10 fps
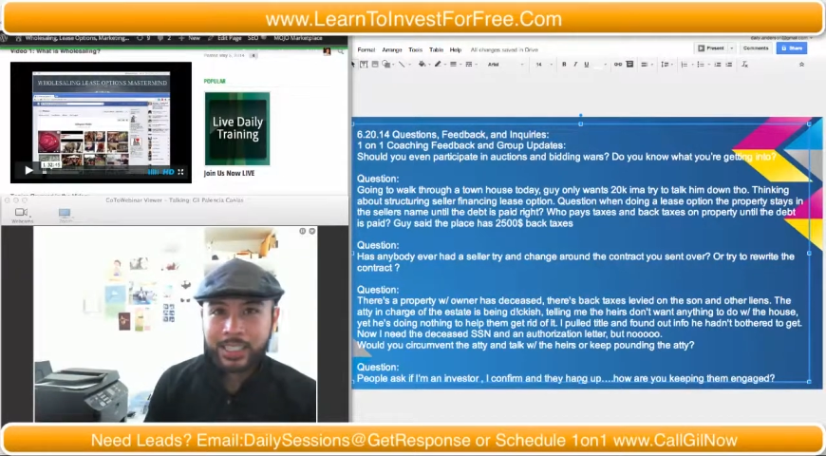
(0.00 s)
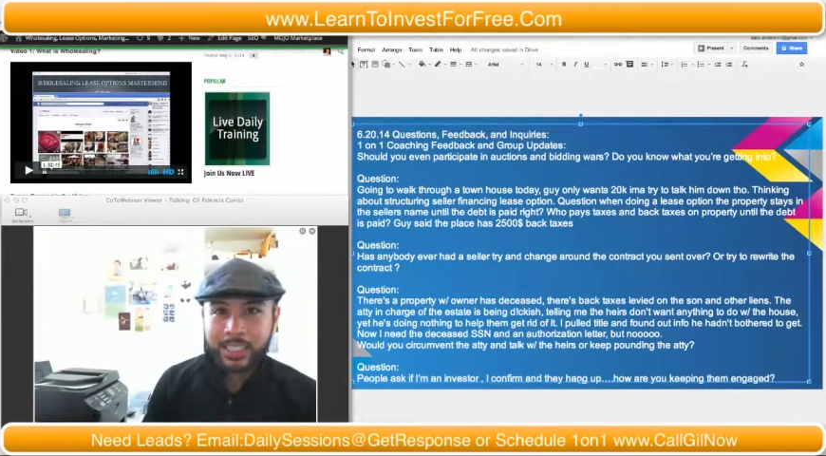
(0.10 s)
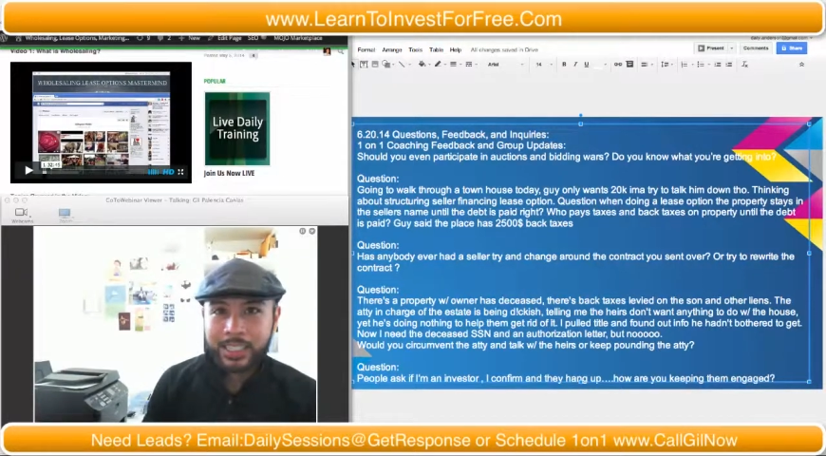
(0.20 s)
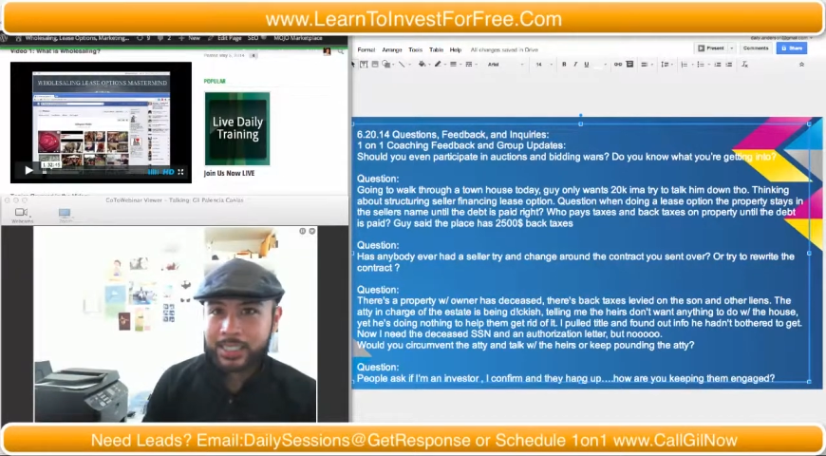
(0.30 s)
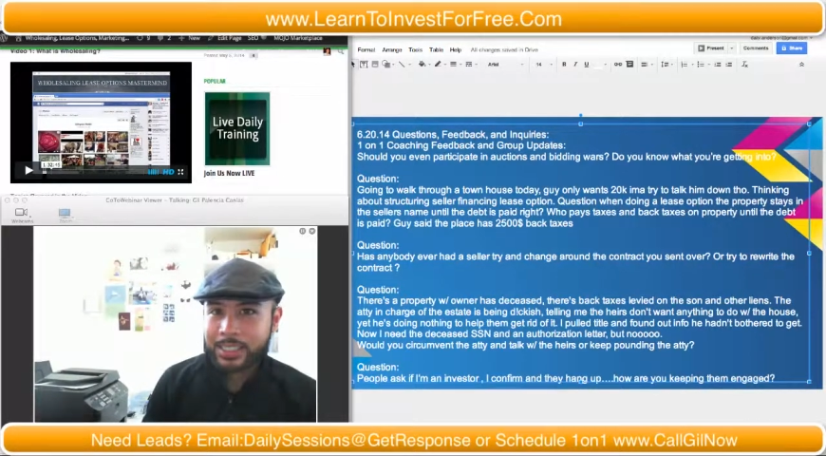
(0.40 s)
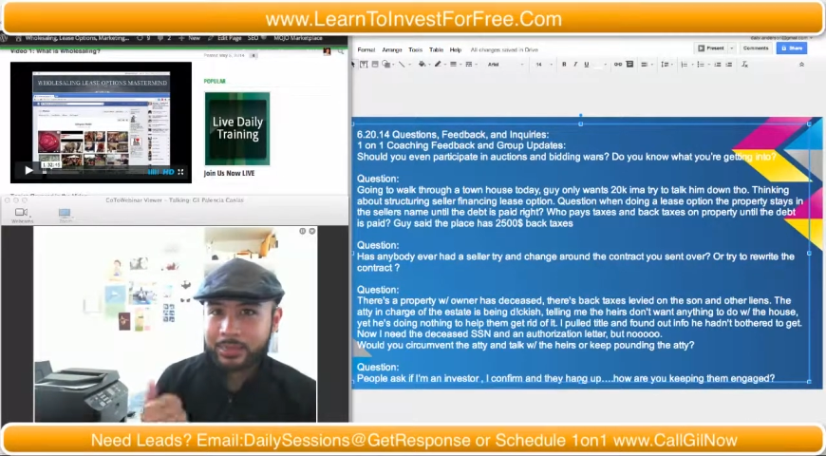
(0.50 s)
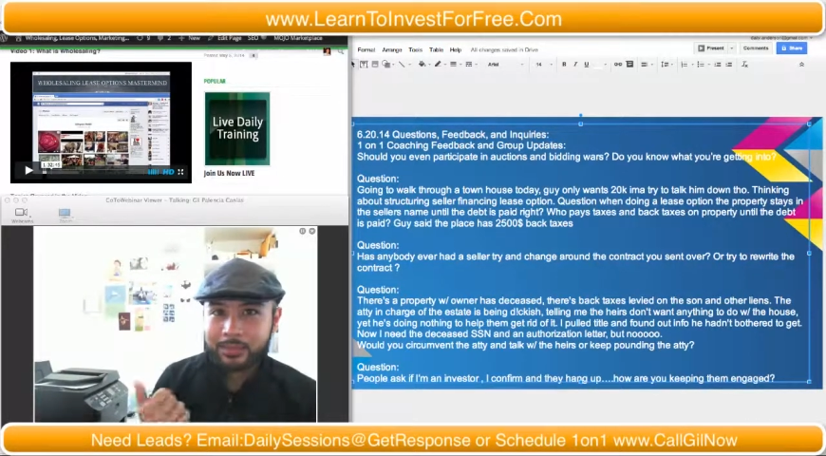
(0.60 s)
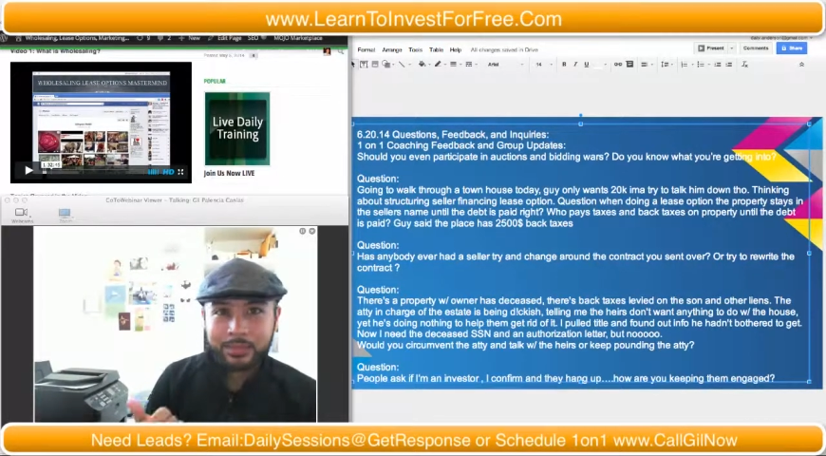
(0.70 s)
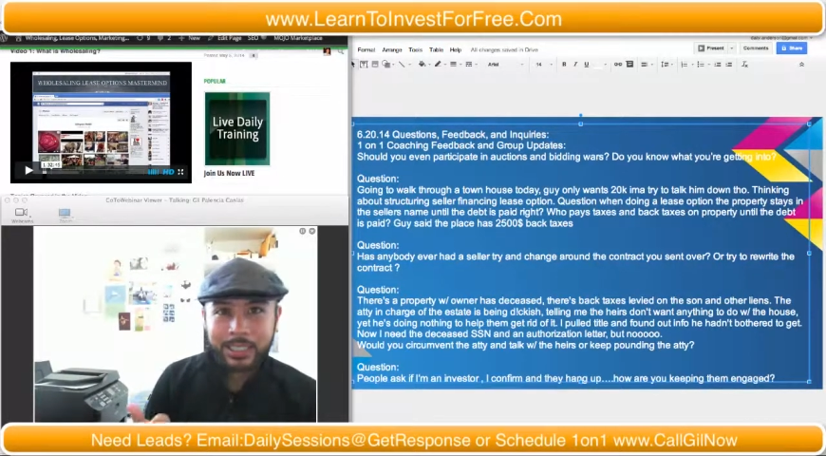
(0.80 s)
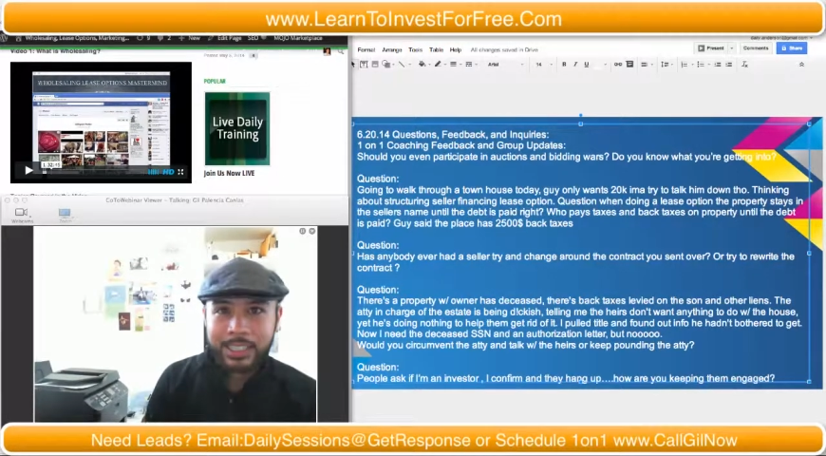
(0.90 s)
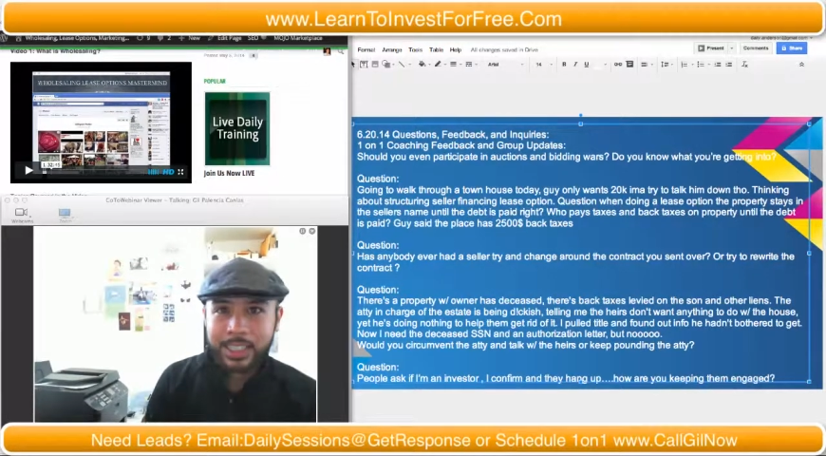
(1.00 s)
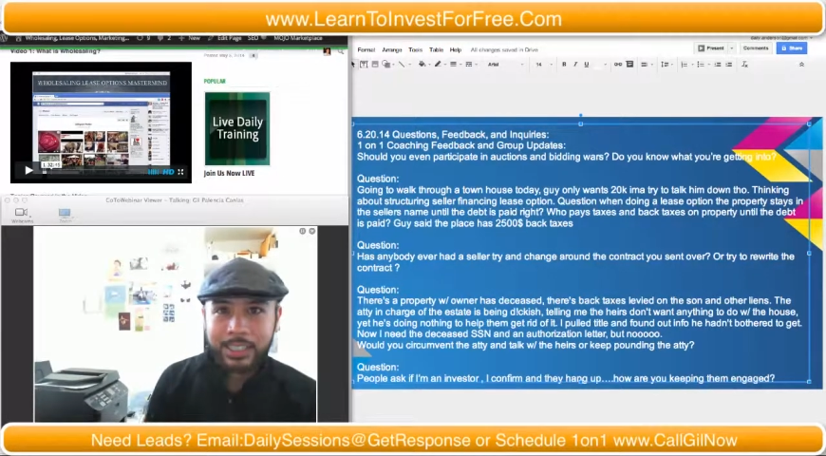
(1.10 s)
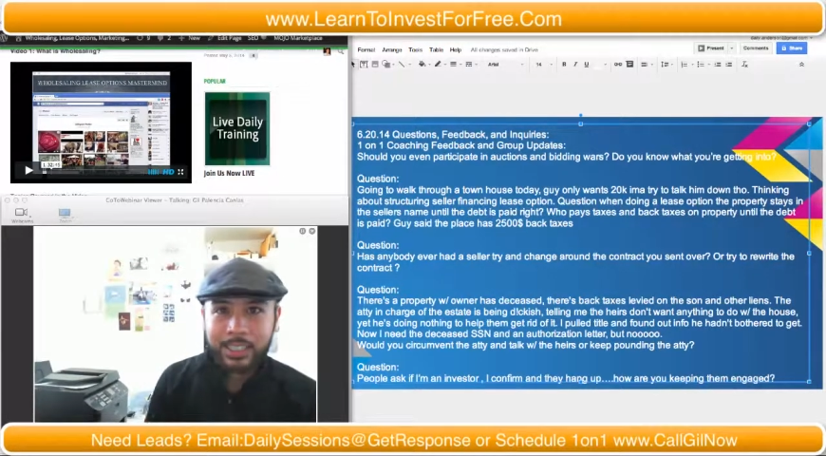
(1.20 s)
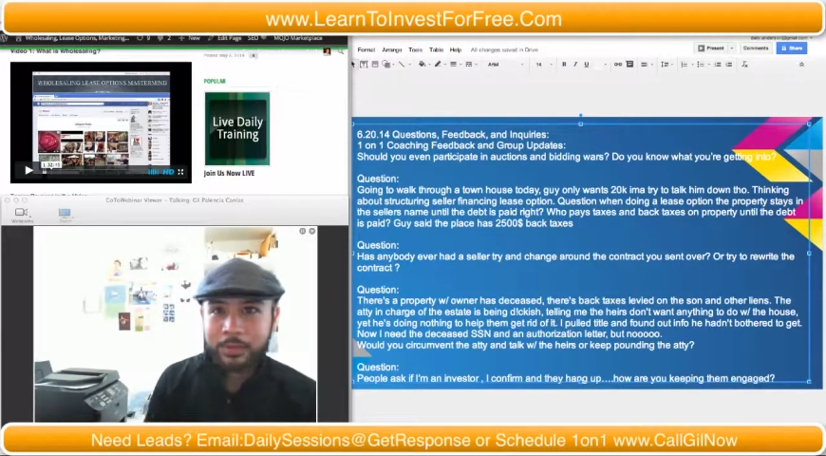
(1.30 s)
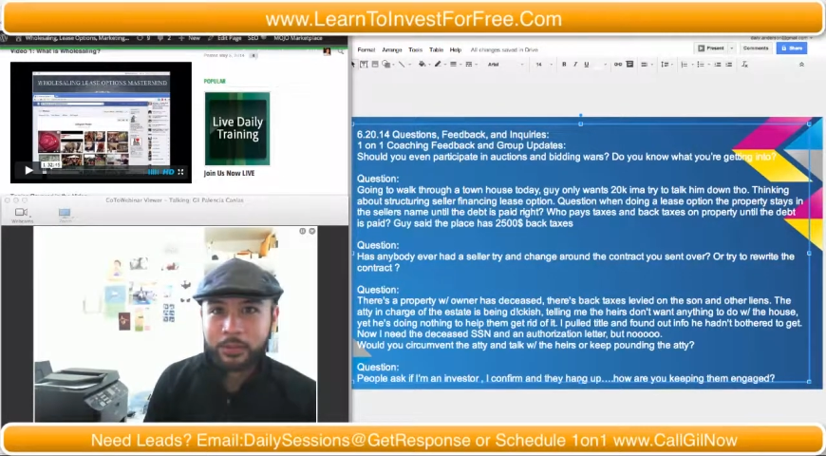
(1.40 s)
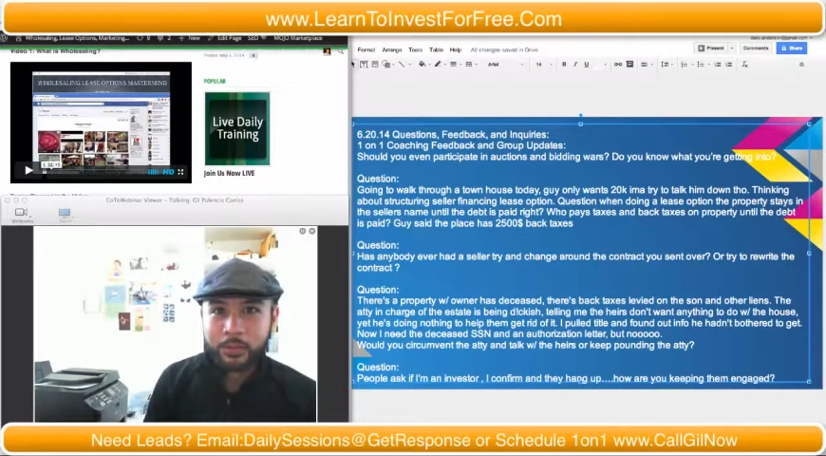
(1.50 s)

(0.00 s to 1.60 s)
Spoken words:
ticket to get to